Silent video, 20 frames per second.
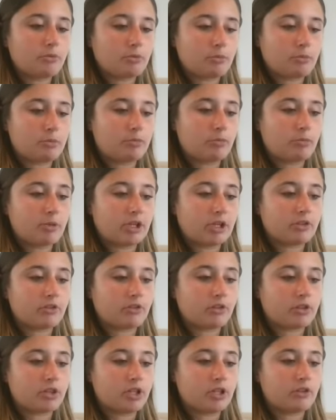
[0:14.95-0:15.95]
where people make
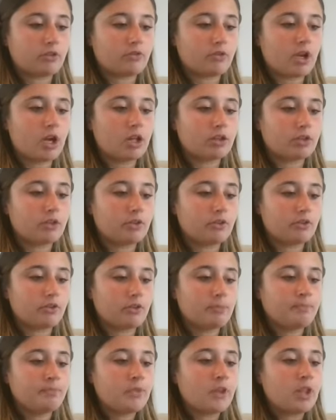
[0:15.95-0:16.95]
gazillions of dollars.